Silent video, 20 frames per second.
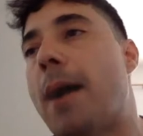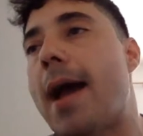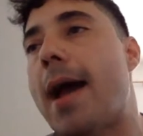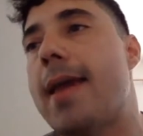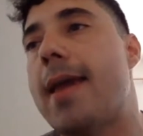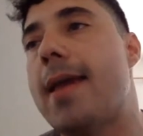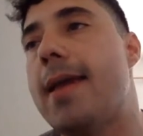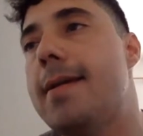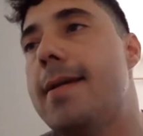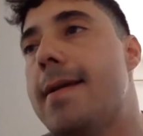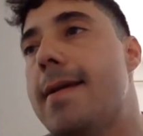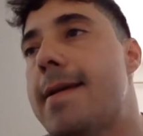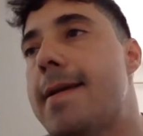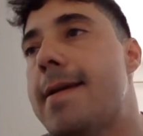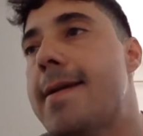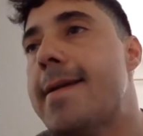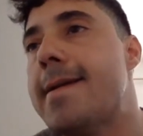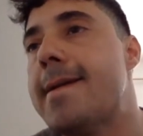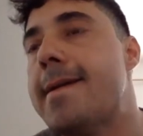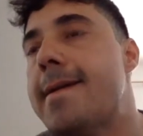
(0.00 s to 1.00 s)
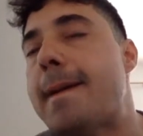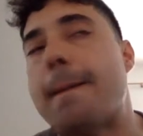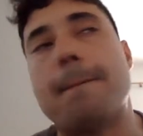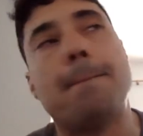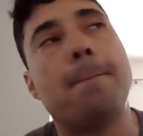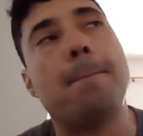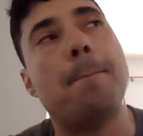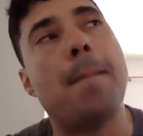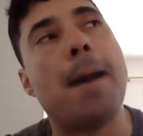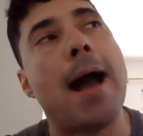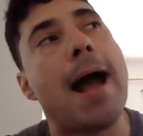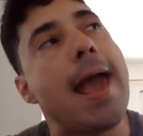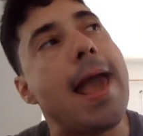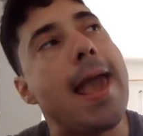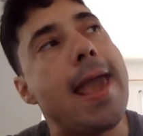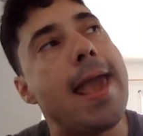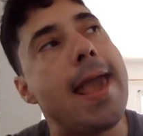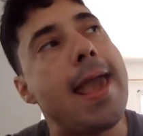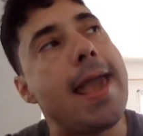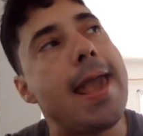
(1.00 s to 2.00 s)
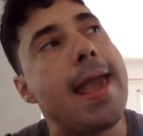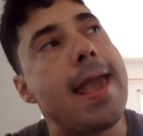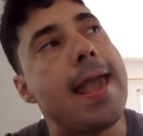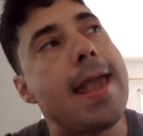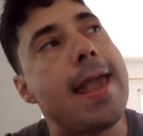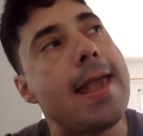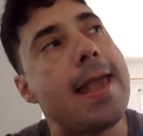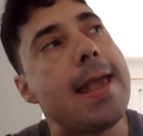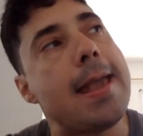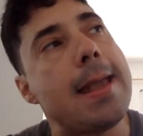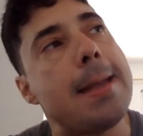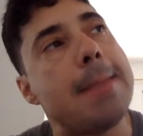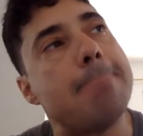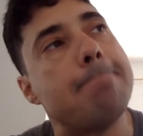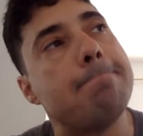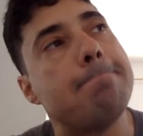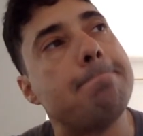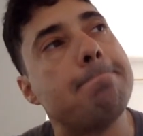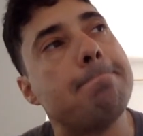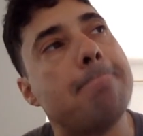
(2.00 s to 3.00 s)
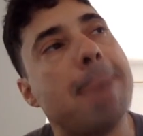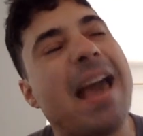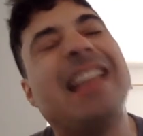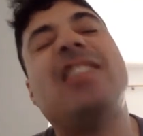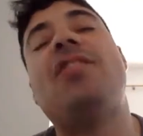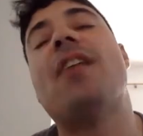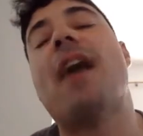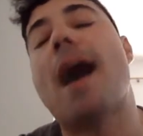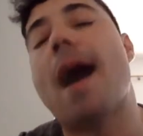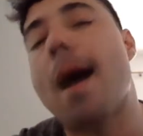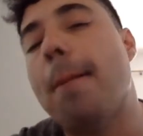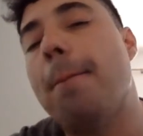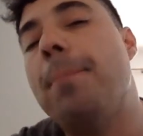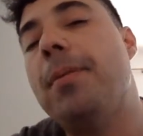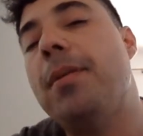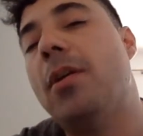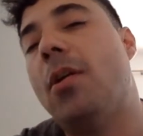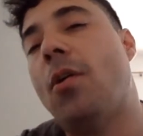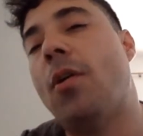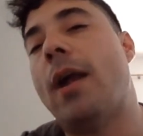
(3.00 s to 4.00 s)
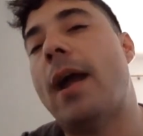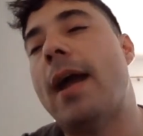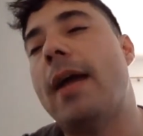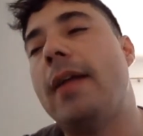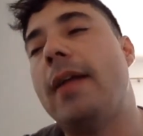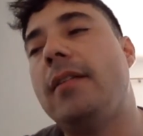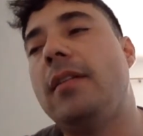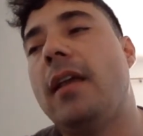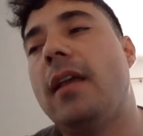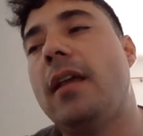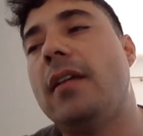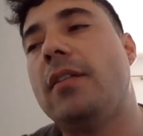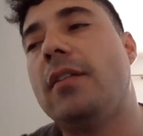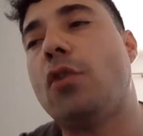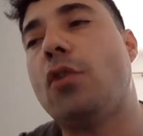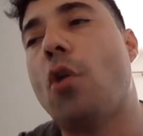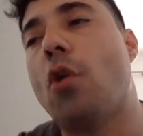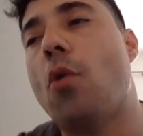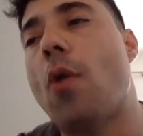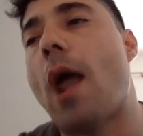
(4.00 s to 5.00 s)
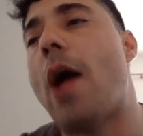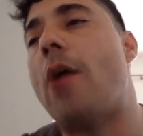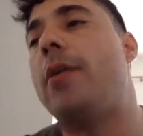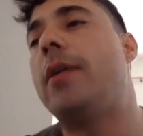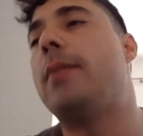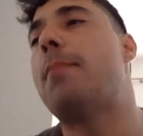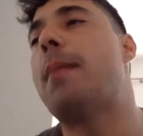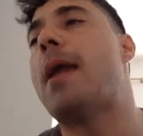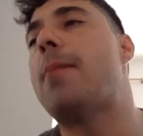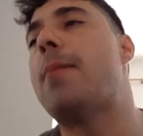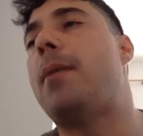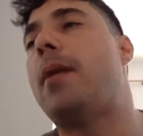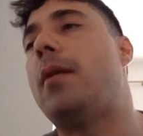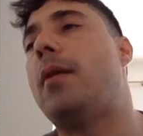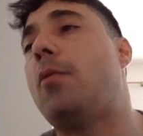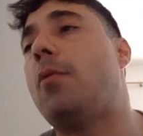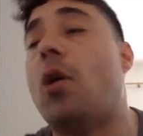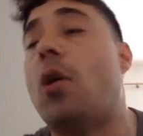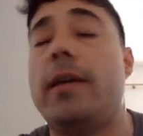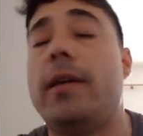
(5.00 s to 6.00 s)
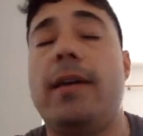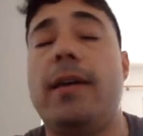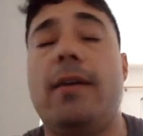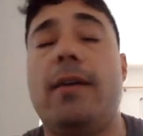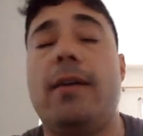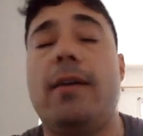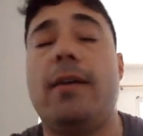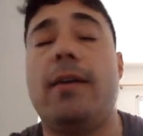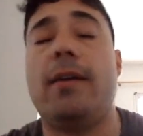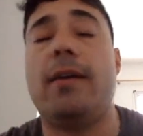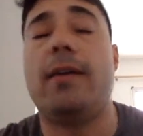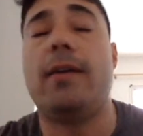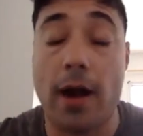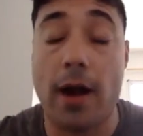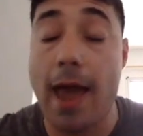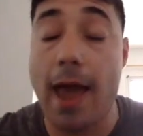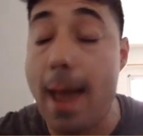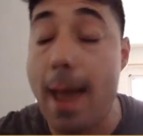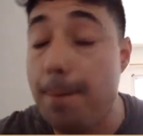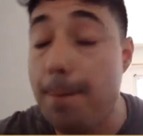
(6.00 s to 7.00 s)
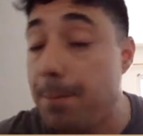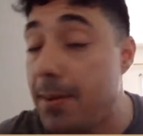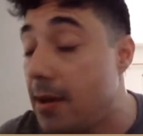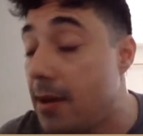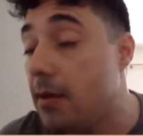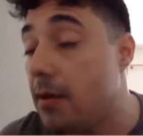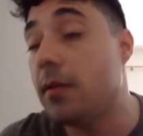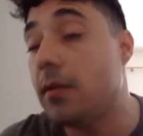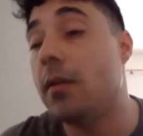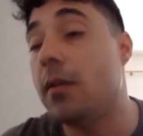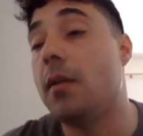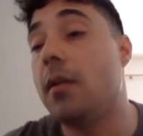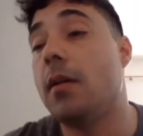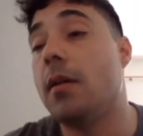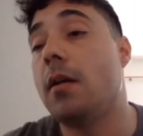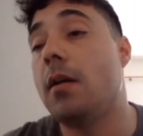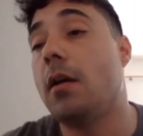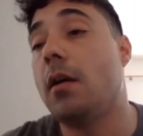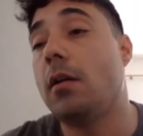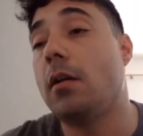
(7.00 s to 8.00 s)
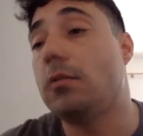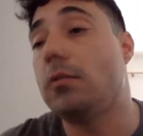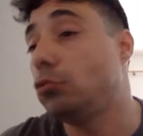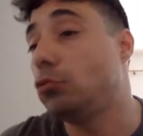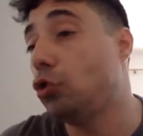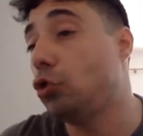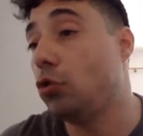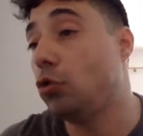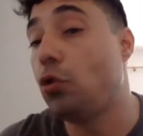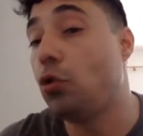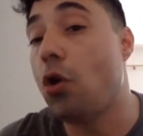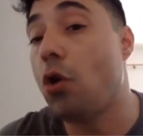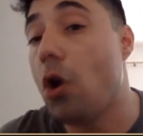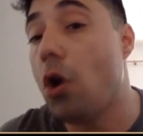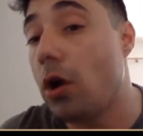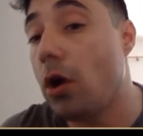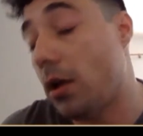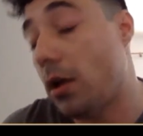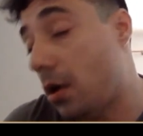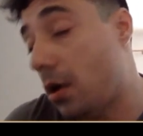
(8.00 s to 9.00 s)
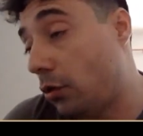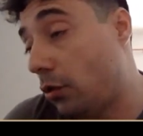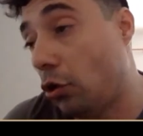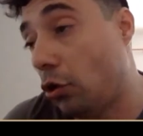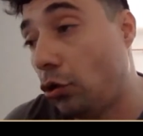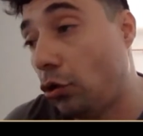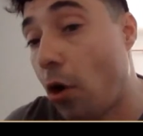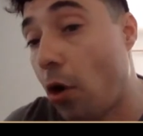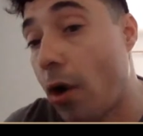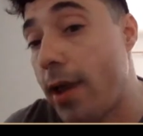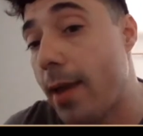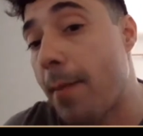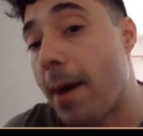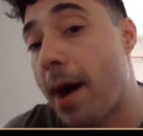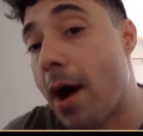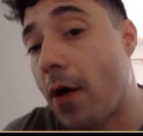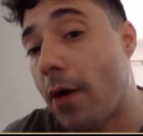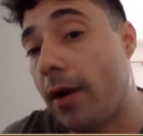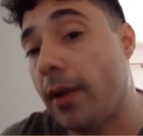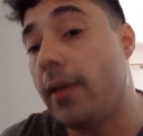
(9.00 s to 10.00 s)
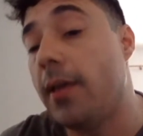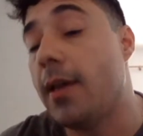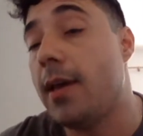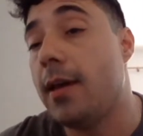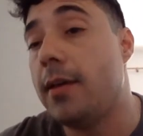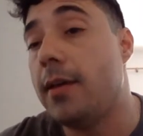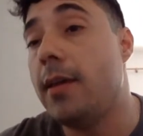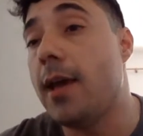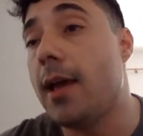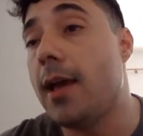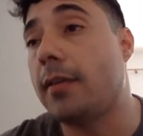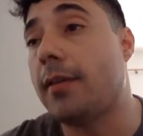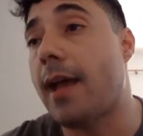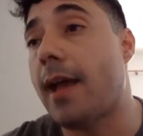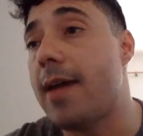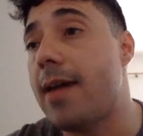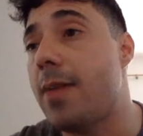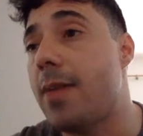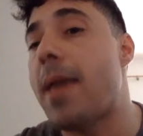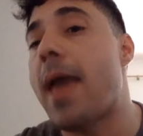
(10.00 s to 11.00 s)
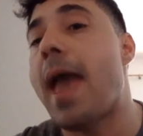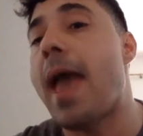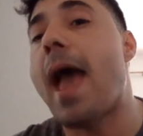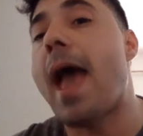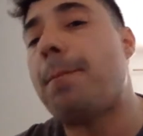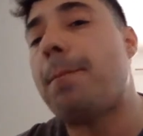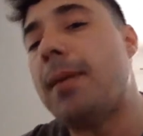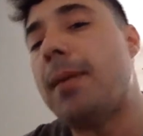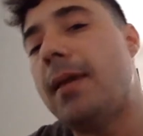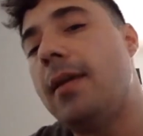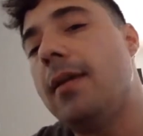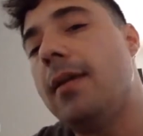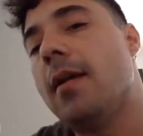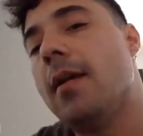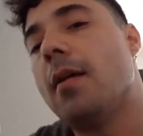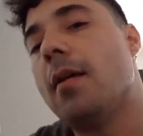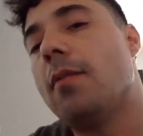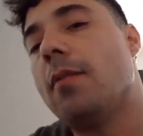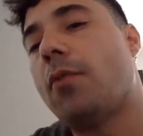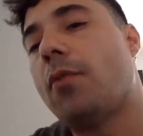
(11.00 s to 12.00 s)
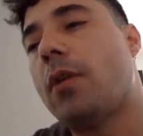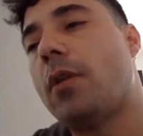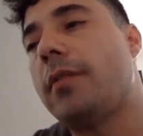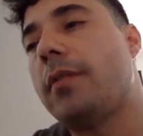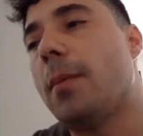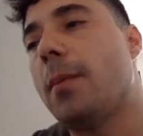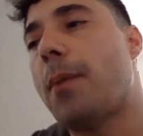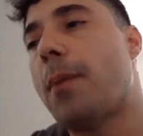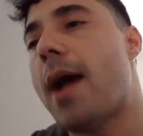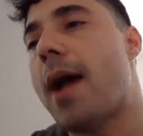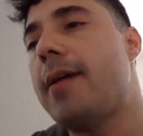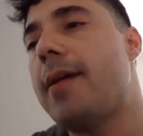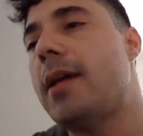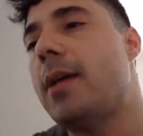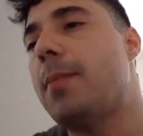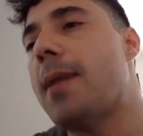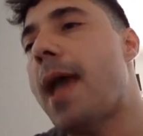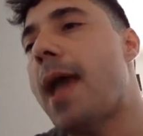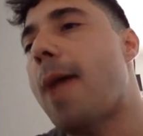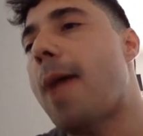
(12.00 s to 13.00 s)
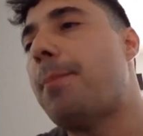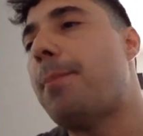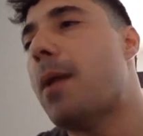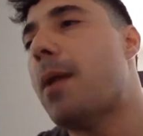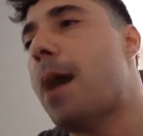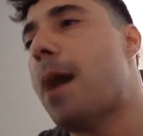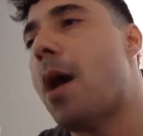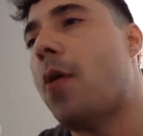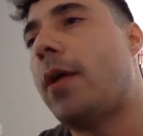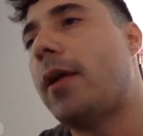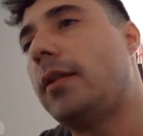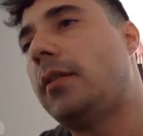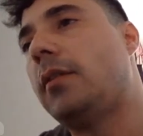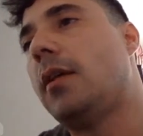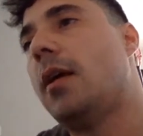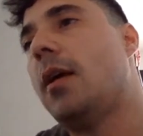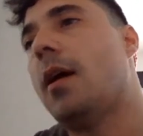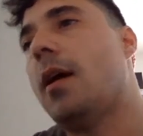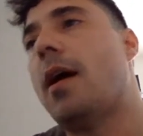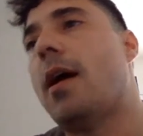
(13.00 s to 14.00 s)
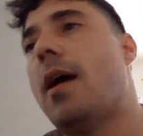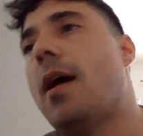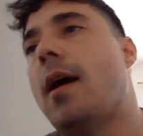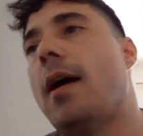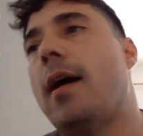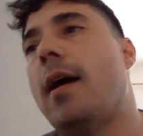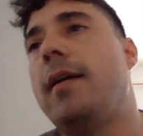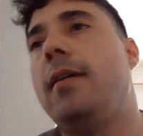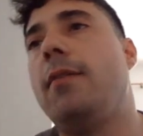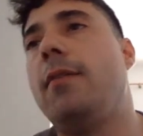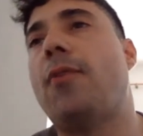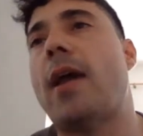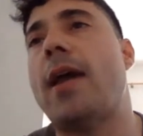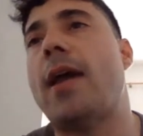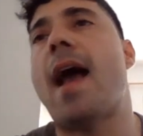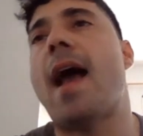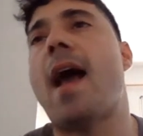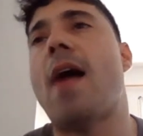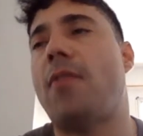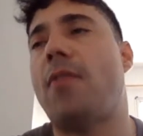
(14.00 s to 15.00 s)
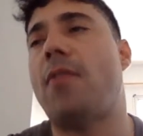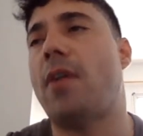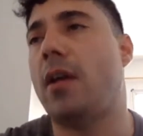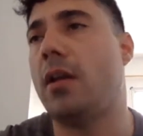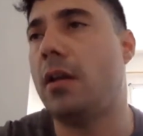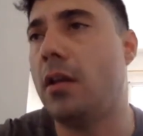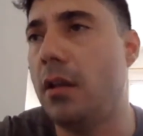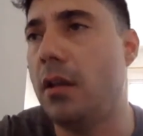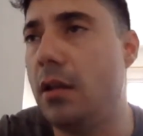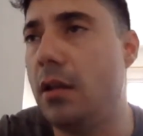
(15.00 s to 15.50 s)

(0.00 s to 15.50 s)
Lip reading: my my job, right? So I remember, if you are happy, don't worry about it. Yes, I am happy. For example, I am happy about it. If I have a